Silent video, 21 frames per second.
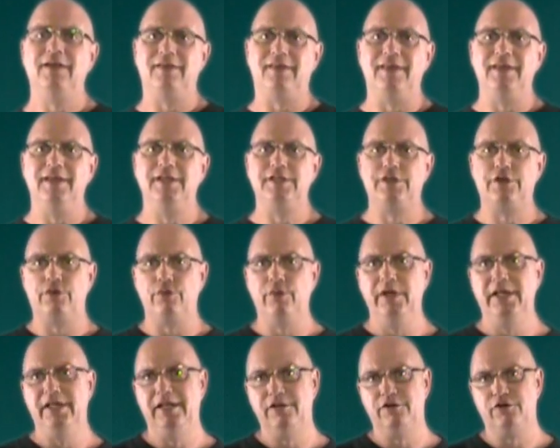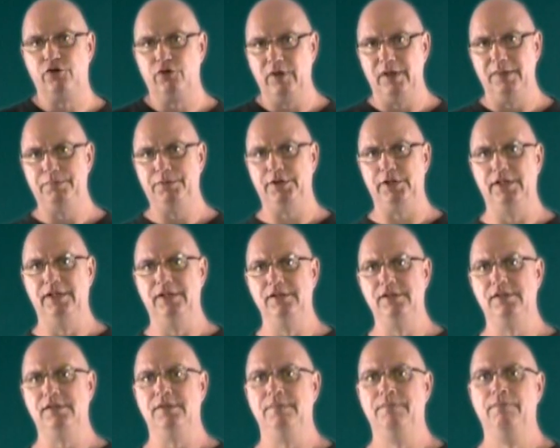that these three
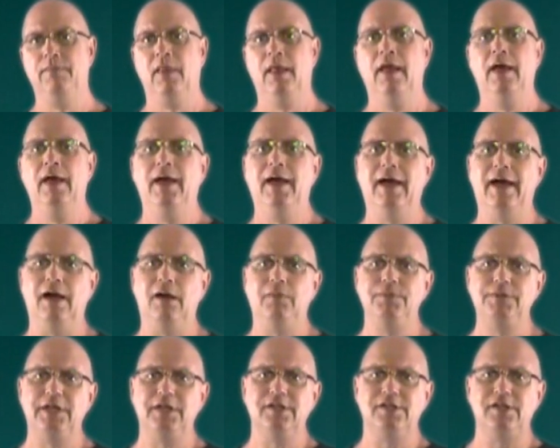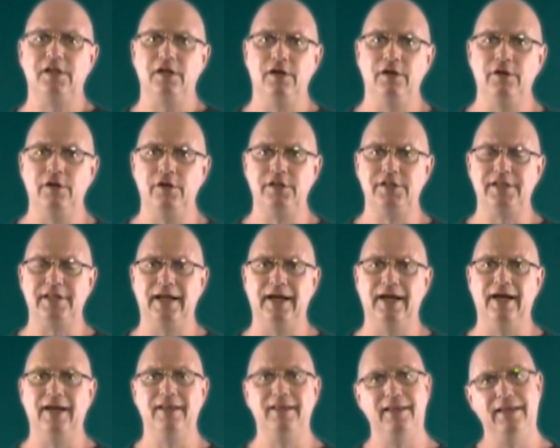descriptions helps us to
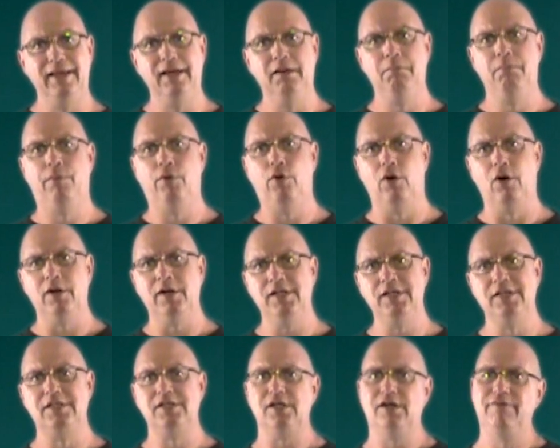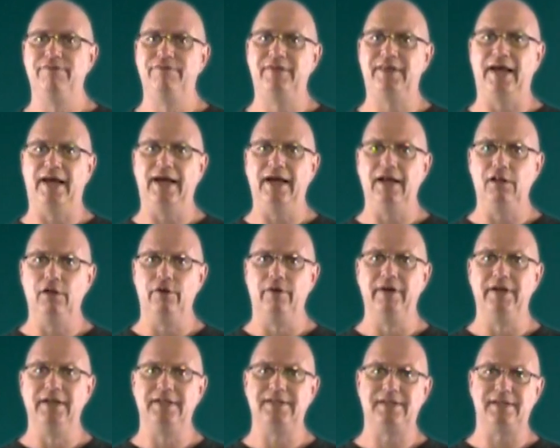understand the importance of
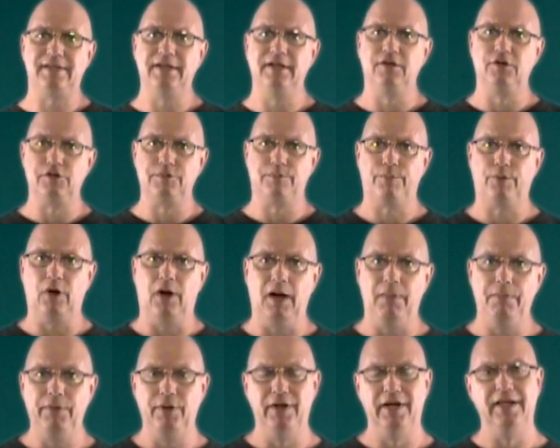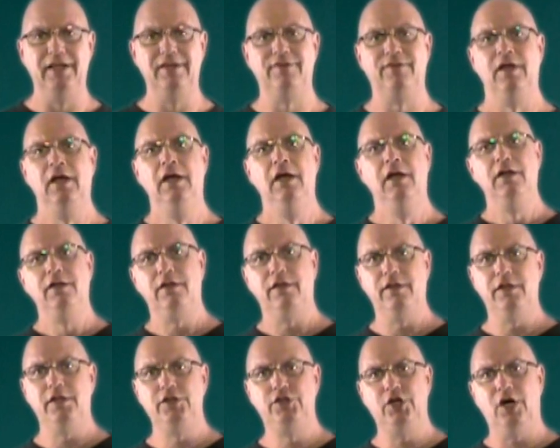tailoring steel's properties to
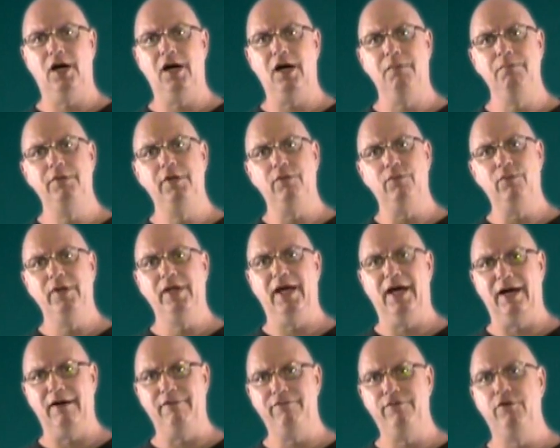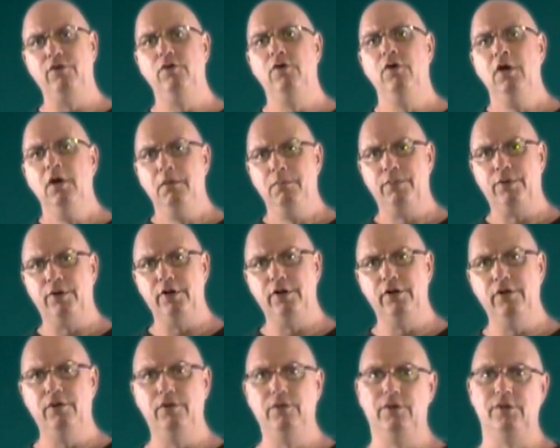the job that we have to
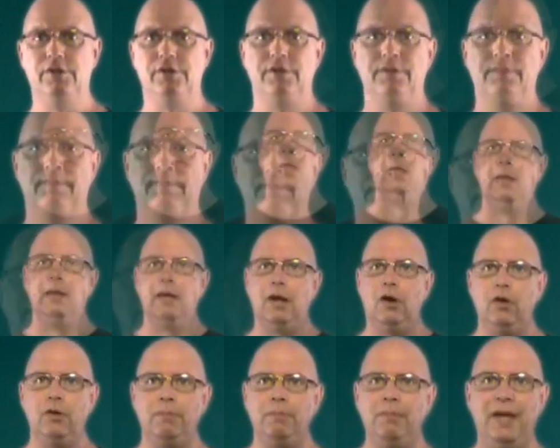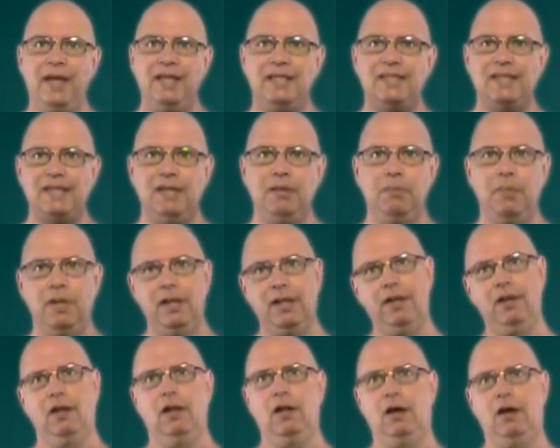produce. Now it may seem a
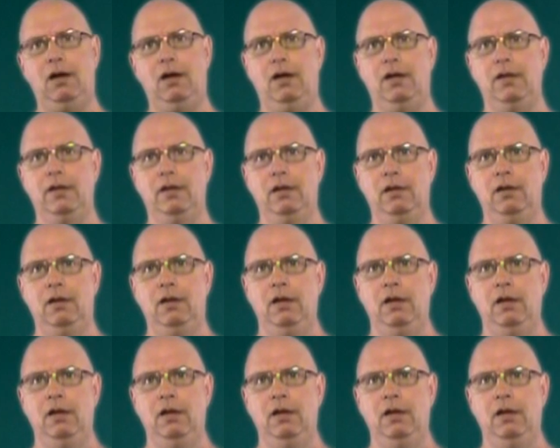little odd